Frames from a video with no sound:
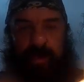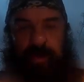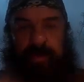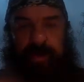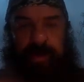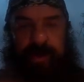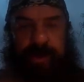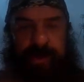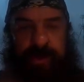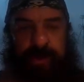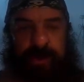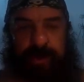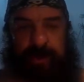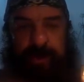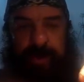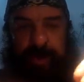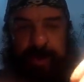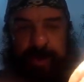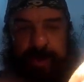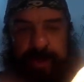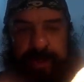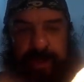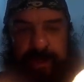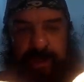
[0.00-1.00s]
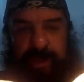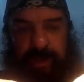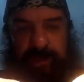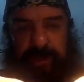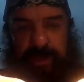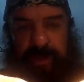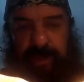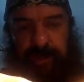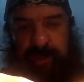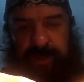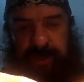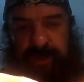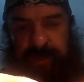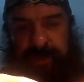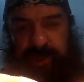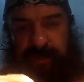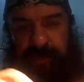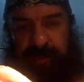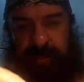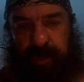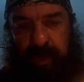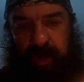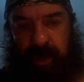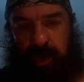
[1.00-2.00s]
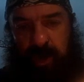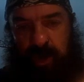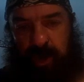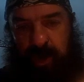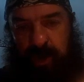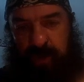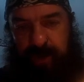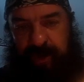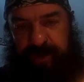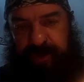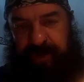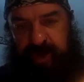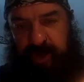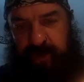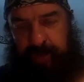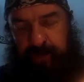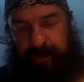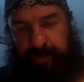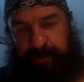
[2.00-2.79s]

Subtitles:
I'm going to do is I'm going to put some on the top,